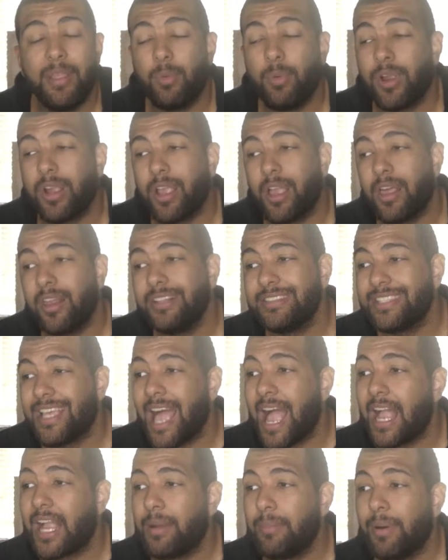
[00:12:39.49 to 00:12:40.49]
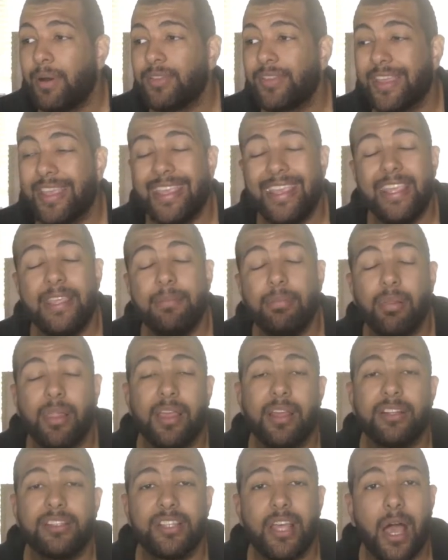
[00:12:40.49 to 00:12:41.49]
we're going to talk about the key
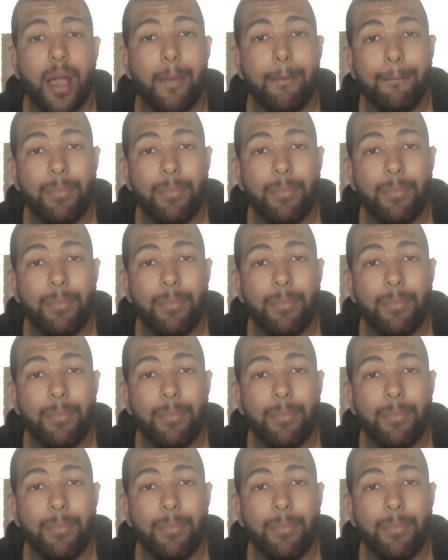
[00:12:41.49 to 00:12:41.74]
players on